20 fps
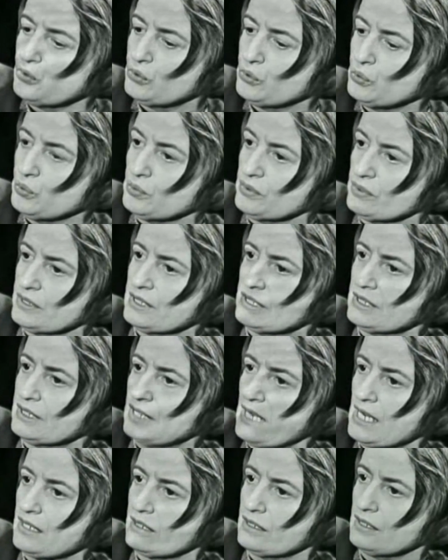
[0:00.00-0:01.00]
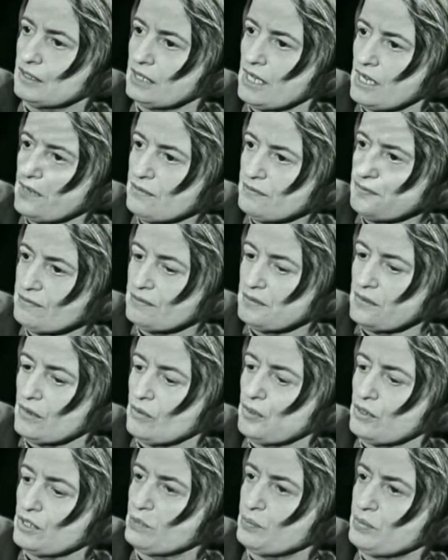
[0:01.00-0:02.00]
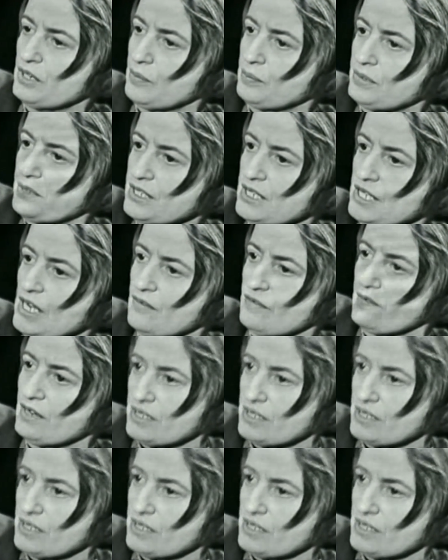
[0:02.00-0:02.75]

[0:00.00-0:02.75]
to take the life or the property of